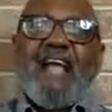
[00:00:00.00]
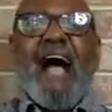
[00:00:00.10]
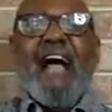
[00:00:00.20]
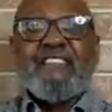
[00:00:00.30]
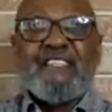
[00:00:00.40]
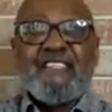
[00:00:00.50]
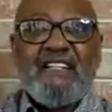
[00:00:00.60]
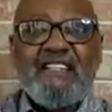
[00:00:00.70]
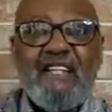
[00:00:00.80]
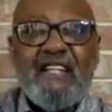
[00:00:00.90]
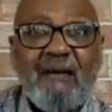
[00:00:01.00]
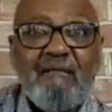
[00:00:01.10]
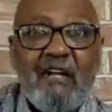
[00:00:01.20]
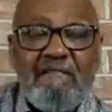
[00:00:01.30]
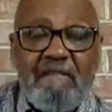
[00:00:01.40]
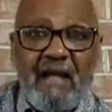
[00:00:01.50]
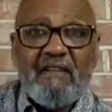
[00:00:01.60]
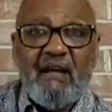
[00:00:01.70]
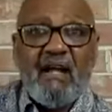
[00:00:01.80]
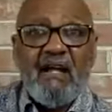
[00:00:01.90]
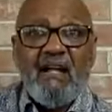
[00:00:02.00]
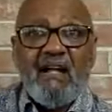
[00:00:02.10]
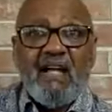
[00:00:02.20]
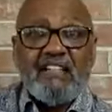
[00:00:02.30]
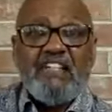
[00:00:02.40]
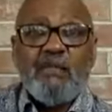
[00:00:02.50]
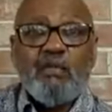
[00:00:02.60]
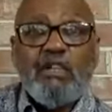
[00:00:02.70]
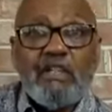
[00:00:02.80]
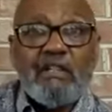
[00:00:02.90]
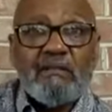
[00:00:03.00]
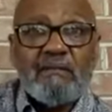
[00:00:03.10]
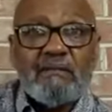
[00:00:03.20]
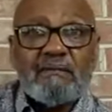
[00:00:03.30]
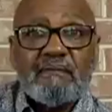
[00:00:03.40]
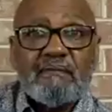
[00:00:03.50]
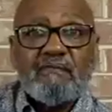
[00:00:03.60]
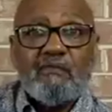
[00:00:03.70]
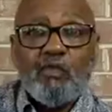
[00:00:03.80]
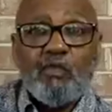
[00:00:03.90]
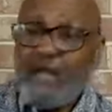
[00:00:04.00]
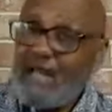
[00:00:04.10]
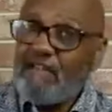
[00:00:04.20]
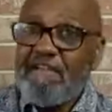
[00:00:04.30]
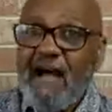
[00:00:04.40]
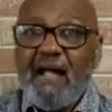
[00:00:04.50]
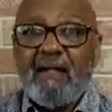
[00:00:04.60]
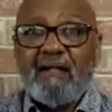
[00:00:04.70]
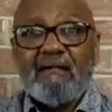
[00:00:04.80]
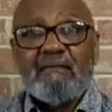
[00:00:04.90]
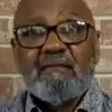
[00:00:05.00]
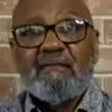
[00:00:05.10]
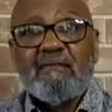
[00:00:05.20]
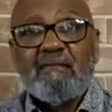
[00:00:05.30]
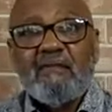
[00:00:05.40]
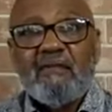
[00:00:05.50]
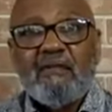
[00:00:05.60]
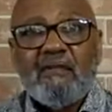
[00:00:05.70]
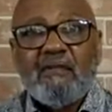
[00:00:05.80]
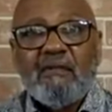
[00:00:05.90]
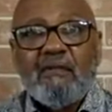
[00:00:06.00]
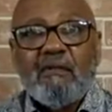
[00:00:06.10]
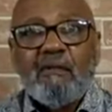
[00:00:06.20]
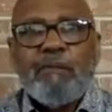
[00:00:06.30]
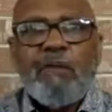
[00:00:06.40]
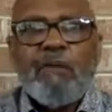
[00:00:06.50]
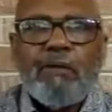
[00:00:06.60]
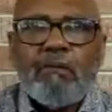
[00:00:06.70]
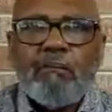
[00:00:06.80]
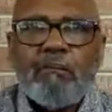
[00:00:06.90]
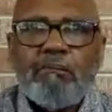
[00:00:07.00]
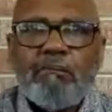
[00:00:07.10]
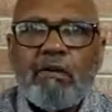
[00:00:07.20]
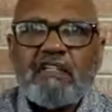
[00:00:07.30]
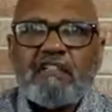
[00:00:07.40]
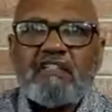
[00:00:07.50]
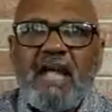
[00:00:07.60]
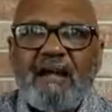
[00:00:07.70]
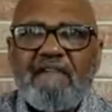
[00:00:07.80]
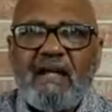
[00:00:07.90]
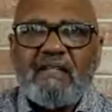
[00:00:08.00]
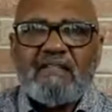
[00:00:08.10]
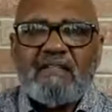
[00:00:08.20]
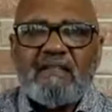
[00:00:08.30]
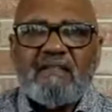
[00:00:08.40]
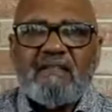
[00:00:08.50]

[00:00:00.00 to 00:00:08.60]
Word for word: Isaac said to him, Father, I see the wood. We got the fire. But but but where's the sacrifice?